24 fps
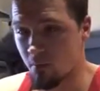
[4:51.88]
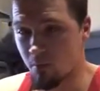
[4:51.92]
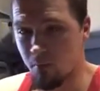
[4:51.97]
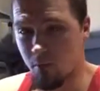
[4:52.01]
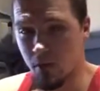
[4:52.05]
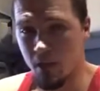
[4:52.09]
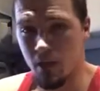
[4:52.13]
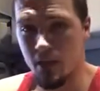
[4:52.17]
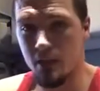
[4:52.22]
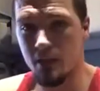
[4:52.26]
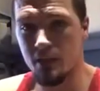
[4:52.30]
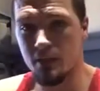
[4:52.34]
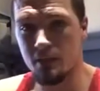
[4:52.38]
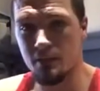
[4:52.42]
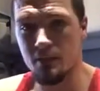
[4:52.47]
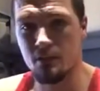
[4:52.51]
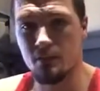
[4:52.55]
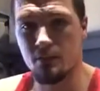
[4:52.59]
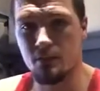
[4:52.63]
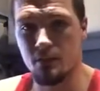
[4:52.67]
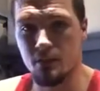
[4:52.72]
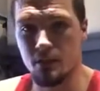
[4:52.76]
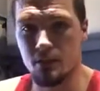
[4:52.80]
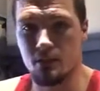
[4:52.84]
but
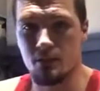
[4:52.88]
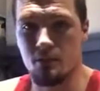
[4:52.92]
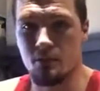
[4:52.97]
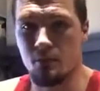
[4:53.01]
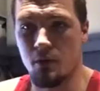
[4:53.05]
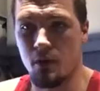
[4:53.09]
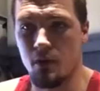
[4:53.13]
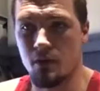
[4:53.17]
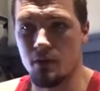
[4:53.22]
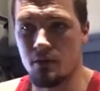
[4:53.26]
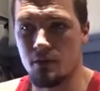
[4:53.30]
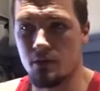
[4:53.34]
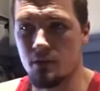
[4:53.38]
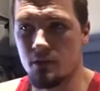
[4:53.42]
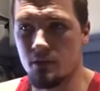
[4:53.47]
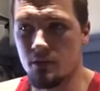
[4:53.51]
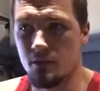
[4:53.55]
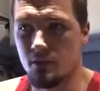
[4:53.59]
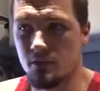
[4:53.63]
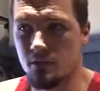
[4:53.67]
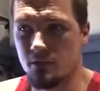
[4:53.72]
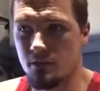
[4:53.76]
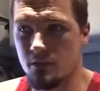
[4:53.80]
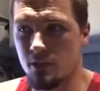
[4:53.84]
it's smart
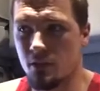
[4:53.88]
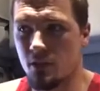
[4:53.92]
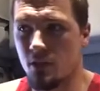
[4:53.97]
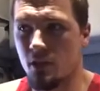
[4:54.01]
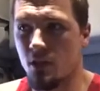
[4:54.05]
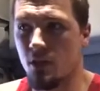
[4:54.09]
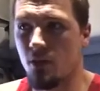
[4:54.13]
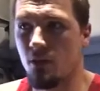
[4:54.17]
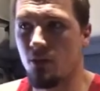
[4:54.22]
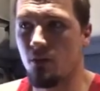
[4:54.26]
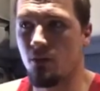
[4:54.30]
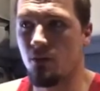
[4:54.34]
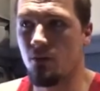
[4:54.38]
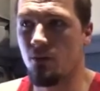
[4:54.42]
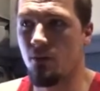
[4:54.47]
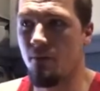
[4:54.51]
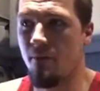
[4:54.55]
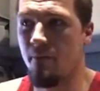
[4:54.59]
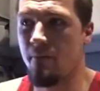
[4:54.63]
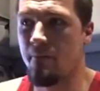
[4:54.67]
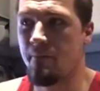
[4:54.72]
to know